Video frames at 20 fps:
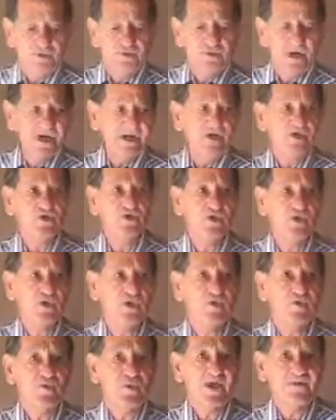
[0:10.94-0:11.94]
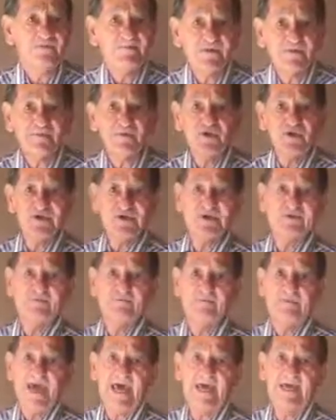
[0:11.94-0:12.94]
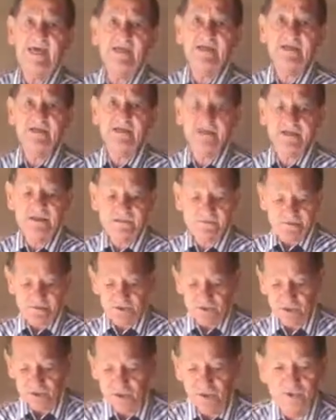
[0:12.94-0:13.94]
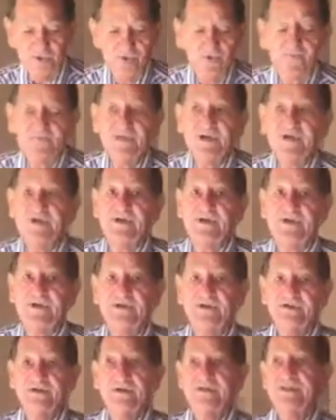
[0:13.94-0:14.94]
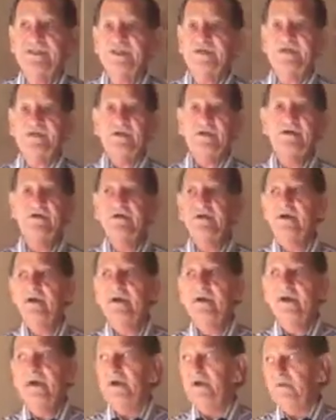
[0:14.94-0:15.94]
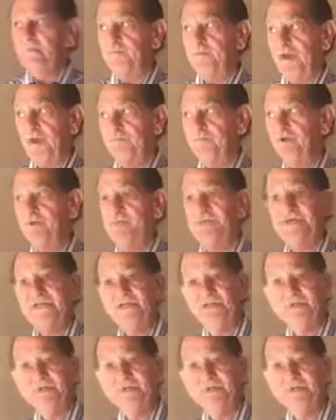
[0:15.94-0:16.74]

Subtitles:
trying to show the way people lived back in the colonial period probably